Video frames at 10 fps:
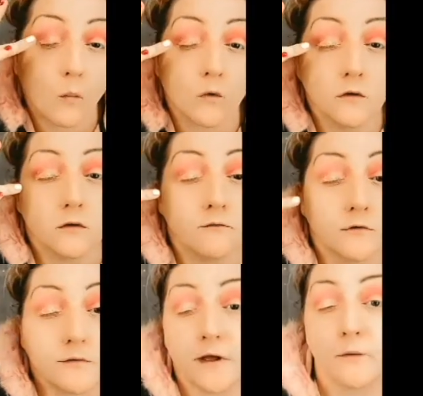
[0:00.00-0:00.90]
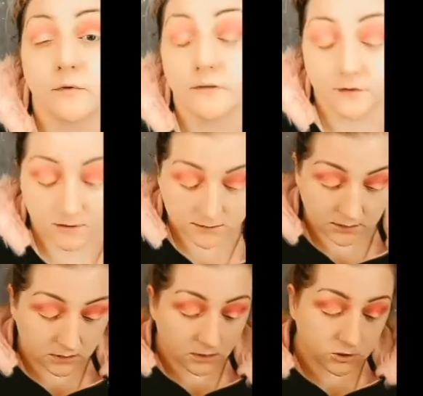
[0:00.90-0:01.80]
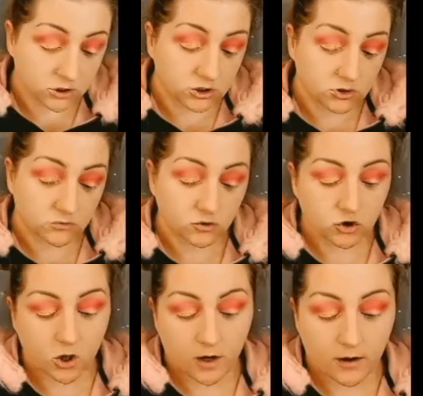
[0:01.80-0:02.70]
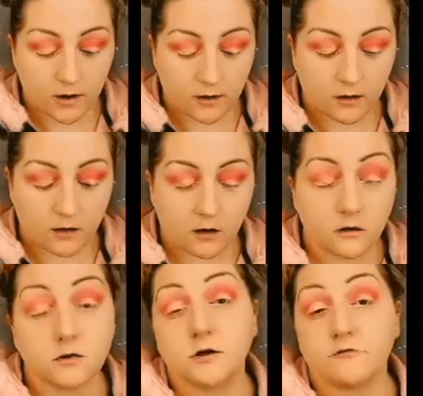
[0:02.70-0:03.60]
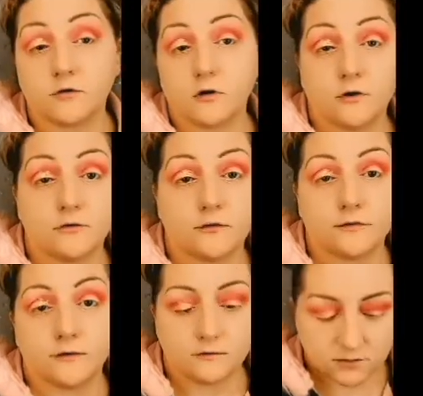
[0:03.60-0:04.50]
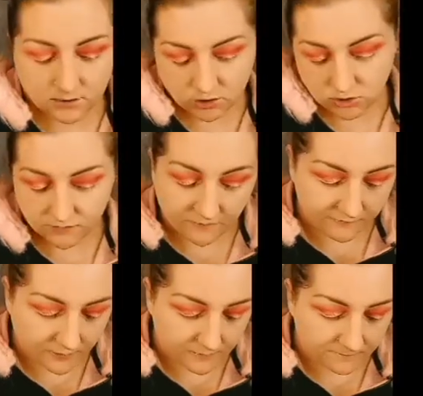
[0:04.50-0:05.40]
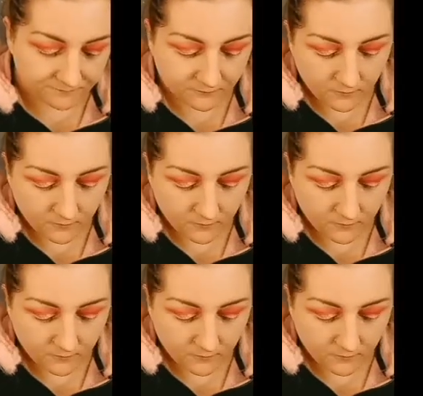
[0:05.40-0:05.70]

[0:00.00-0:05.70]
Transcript: we'll live with that one on that side. Let's just try a different color on the other side just for fun.